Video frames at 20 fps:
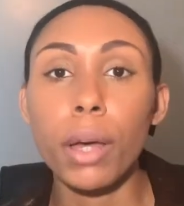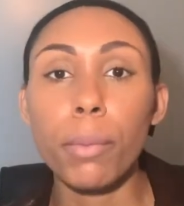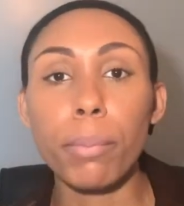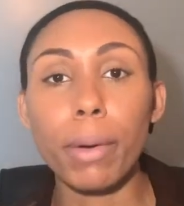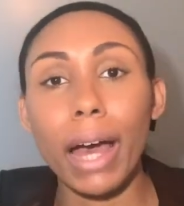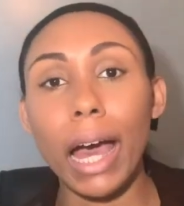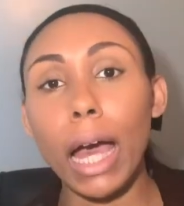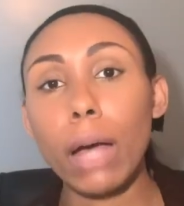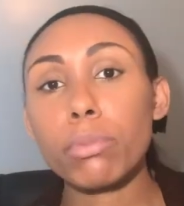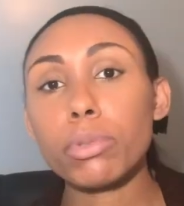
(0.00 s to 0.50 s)

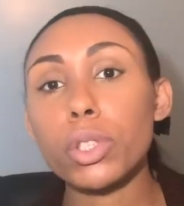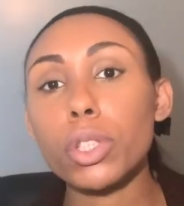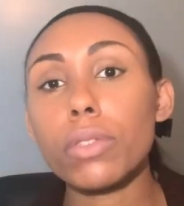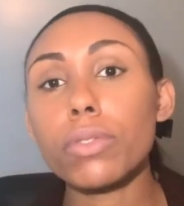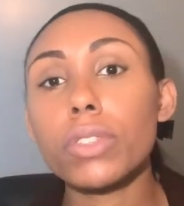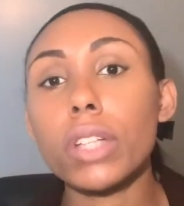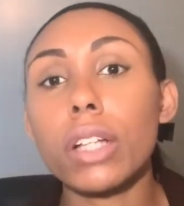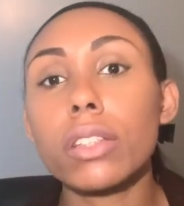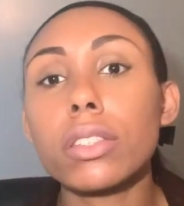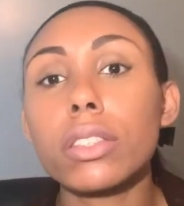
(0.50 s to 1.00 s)
Perhaps
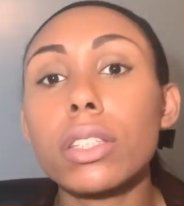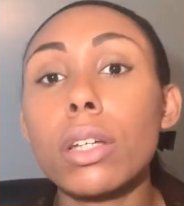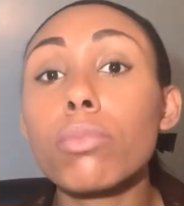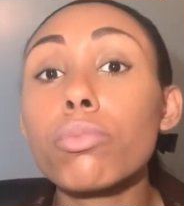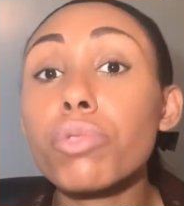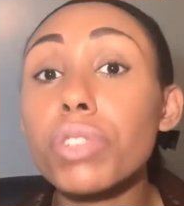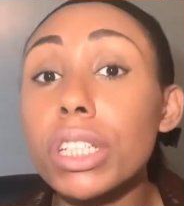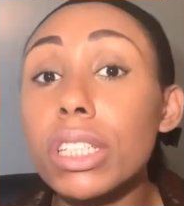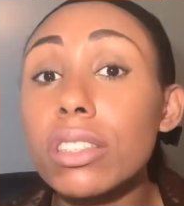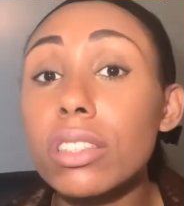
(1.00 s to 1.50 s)
you've done some
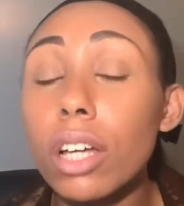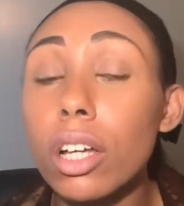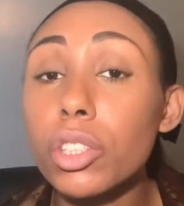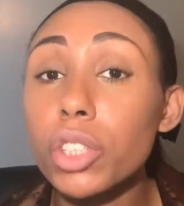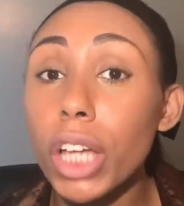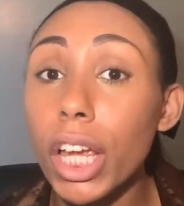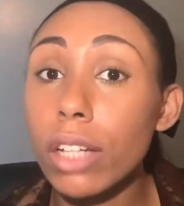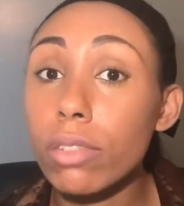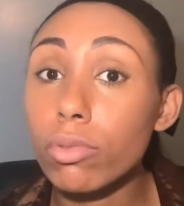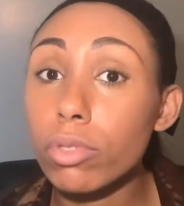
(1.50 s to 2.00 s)

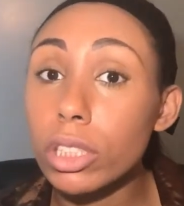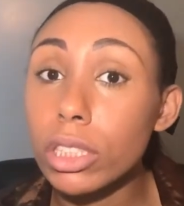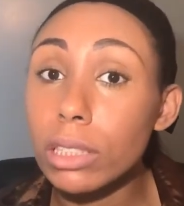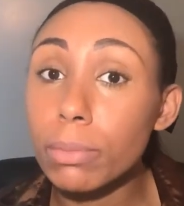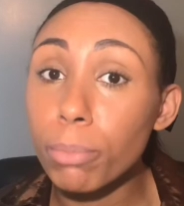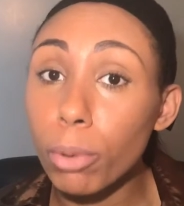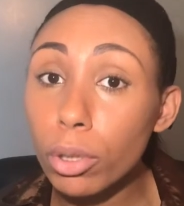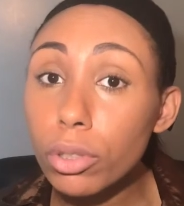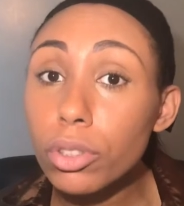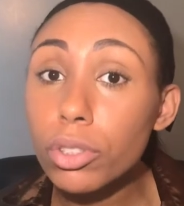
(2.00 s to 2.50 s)
research in
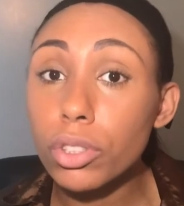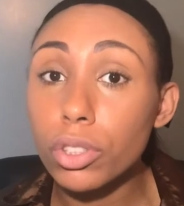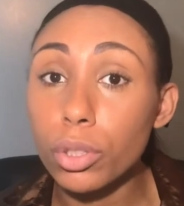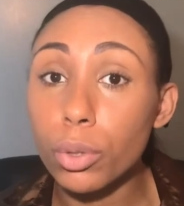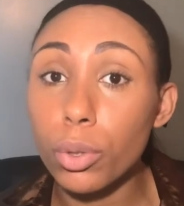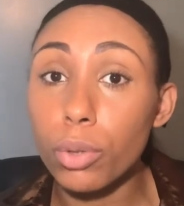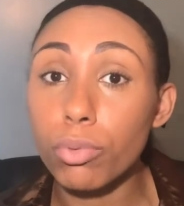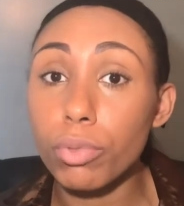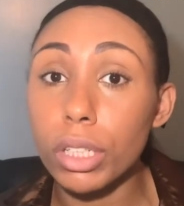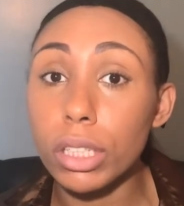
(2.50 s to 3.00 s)
response to
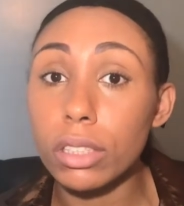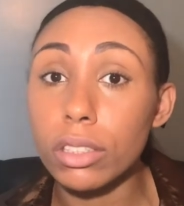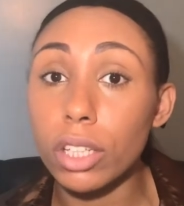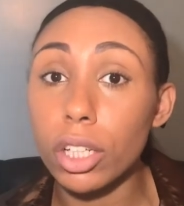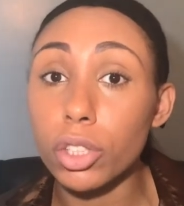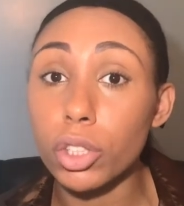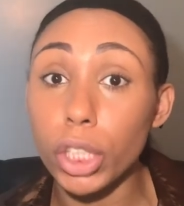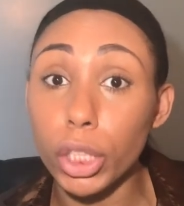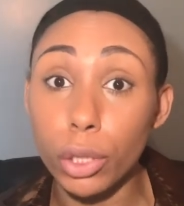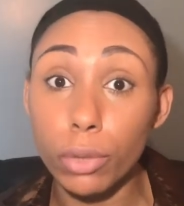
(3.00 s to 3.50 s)
the
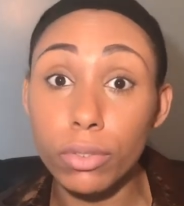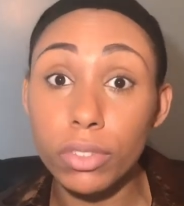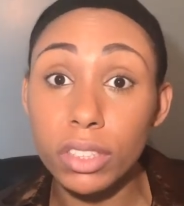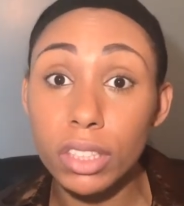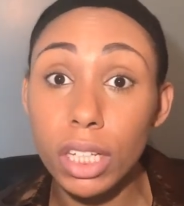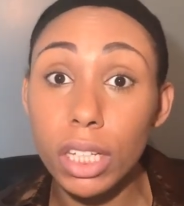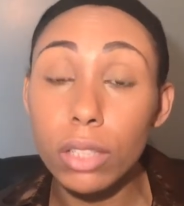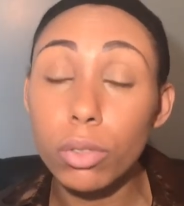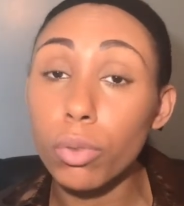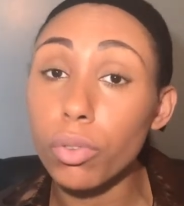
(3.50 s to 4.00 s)
research that you've
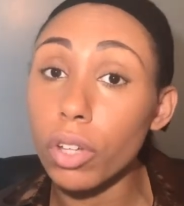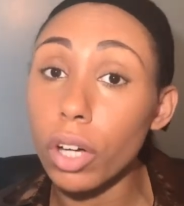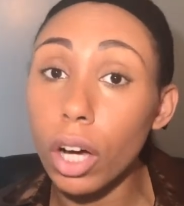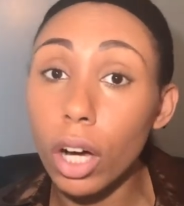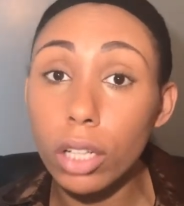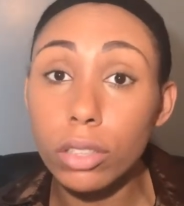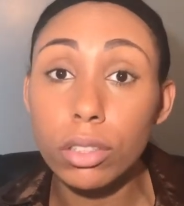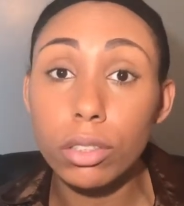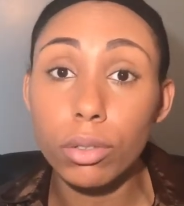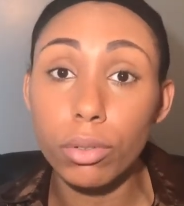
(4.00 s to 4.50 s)
seen or the
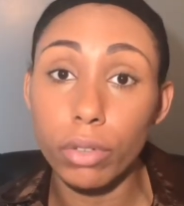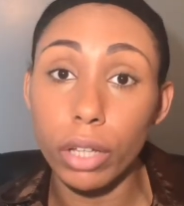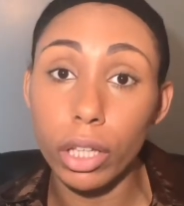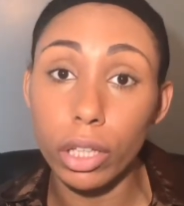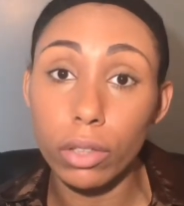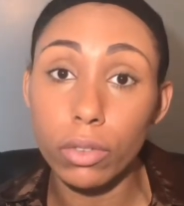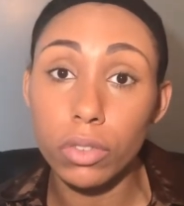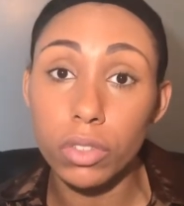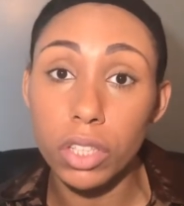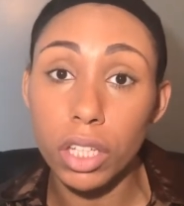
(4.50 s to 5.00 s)
article that
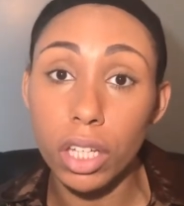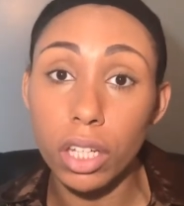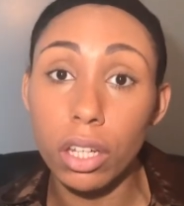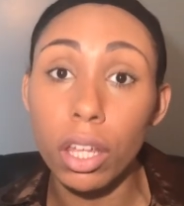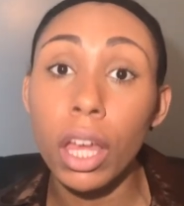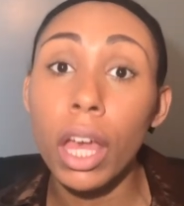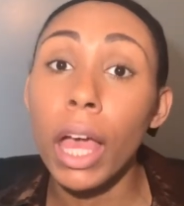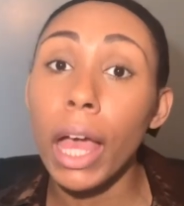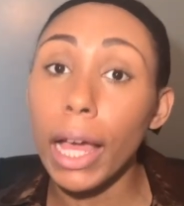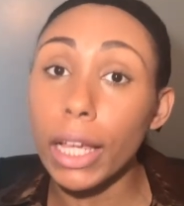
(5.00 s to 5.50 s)
you've seen
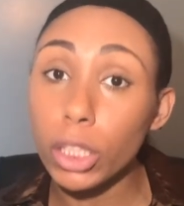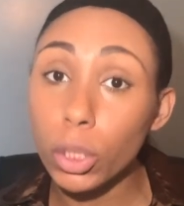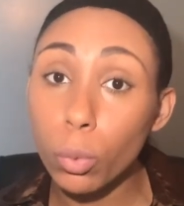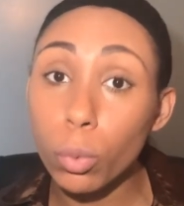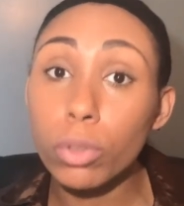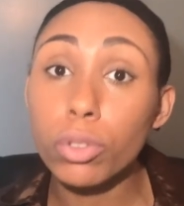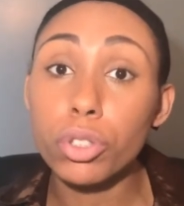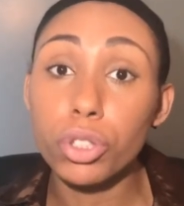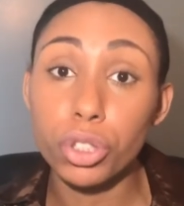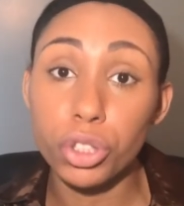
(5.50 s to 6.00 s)
and you
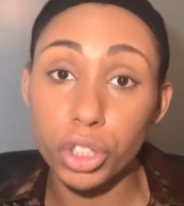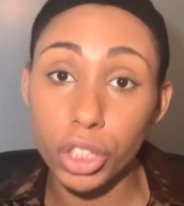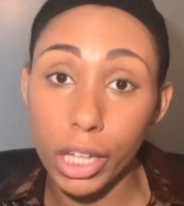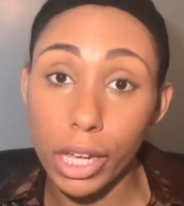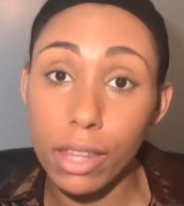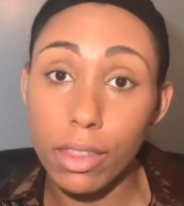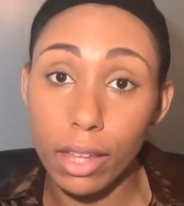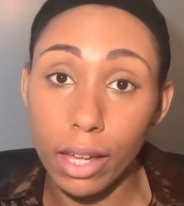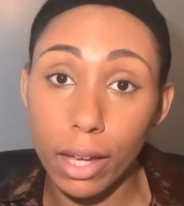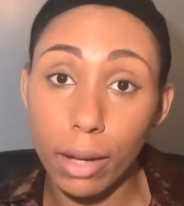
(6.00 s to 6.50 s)
want to
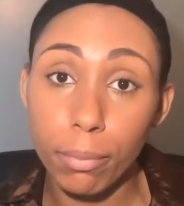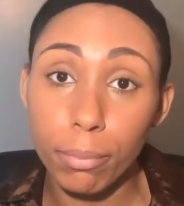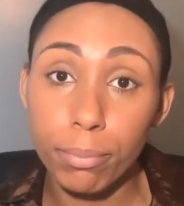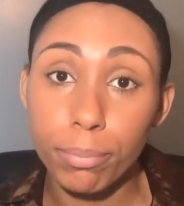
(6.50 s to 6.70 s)
share that.